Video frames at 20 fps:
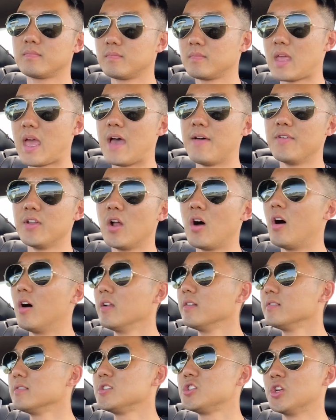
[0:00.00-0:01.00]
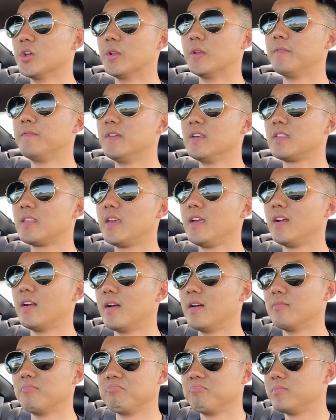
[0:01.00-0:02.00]
have it on, chilling in 5th
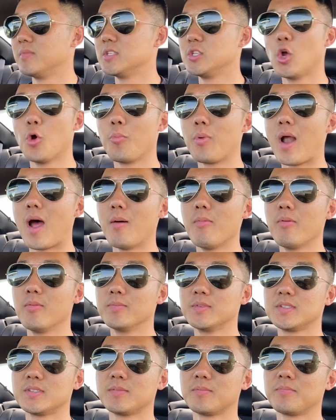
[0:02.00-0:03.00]
gear, no problems.